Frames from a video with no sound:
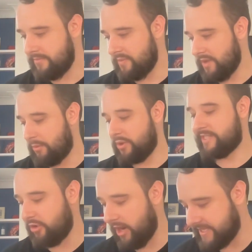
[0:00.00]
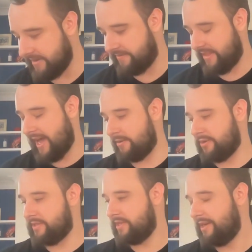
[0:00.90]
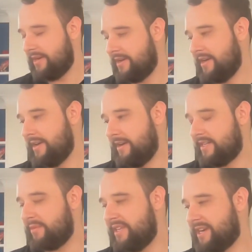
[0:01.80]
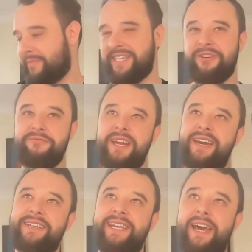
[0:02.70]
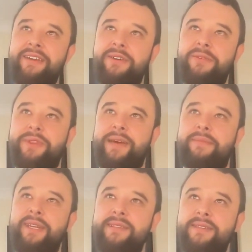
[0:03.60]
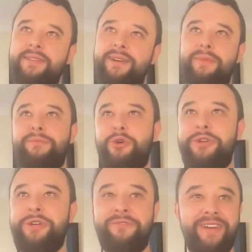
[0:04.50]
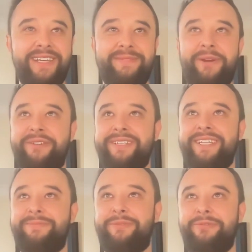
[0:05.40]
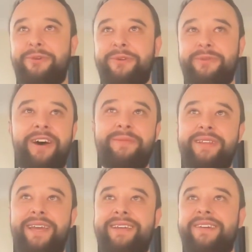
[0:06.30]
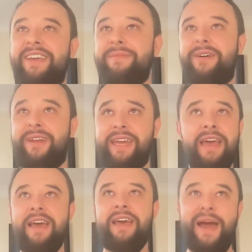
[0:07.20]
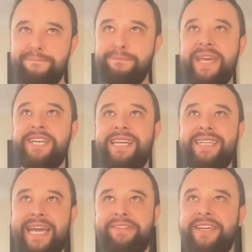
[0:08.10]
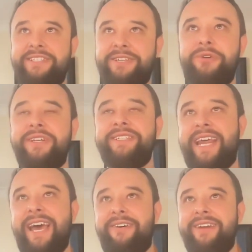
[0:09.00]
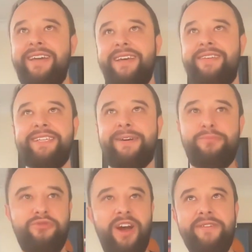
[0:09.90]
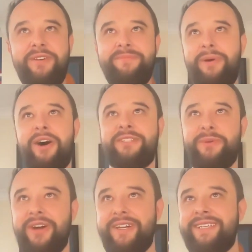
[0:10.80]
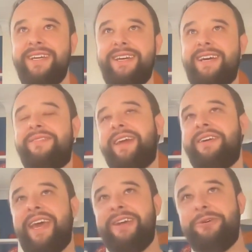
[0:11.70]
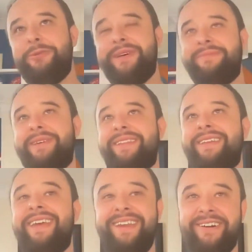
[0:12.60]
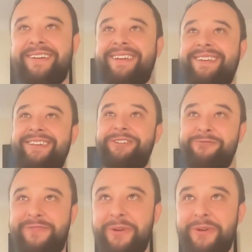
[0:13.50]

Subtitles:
what's surprising for that was some of these companies don't really understand what that means. I'm sure you've experienced this before as well, but they kind of email like, you take these tokens down. These are private passwords. And I'm like, okay, cool, but you should revoke